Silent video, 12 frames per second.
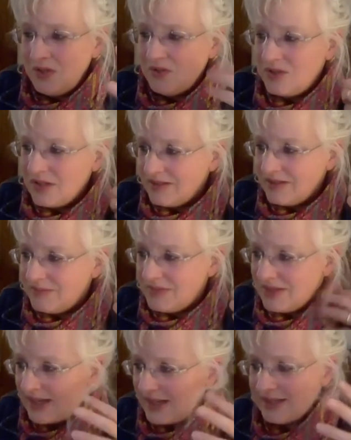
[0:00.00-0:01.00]
you just
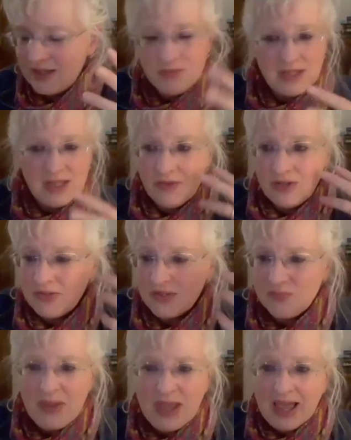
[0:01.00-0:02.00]
say something even if
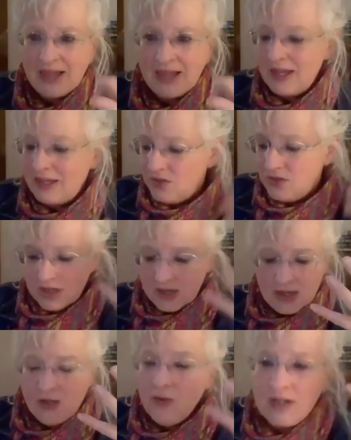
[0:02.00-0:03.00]
it's bad, and you change,
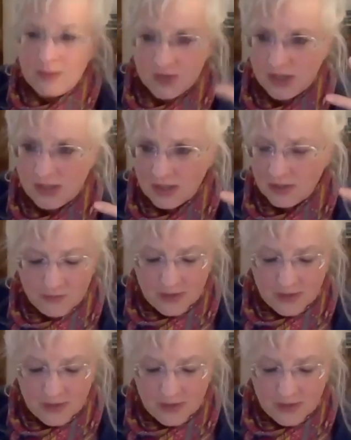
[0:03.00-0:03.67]
you end up changing it